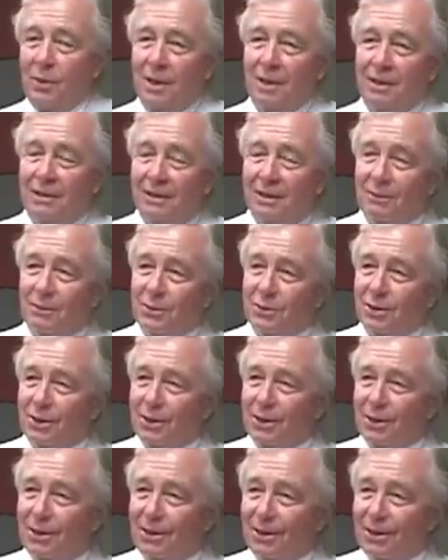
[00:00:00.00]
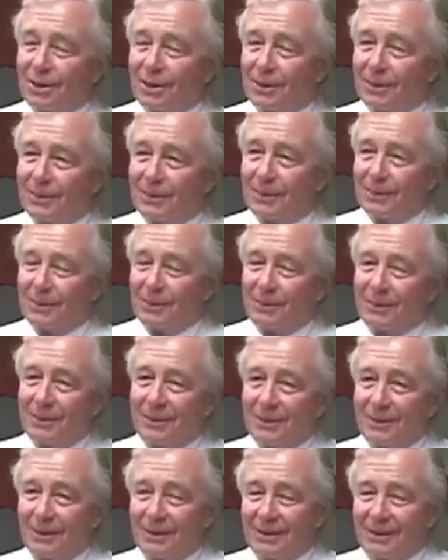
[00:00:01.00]
Well, there was a little
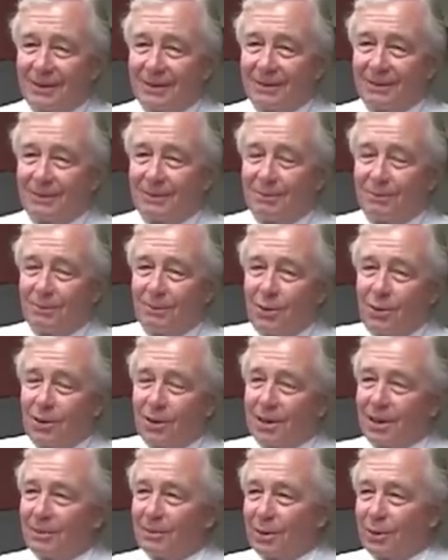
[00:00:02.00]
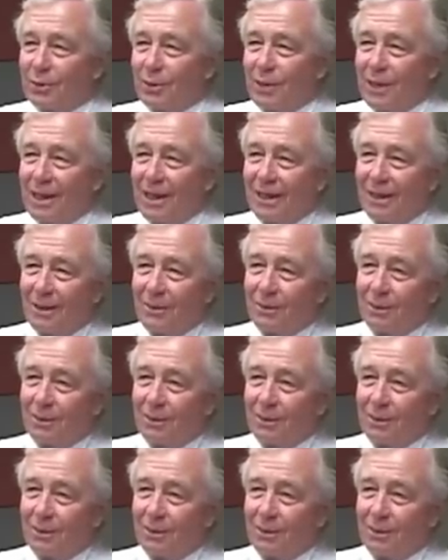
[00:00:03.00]
part in between.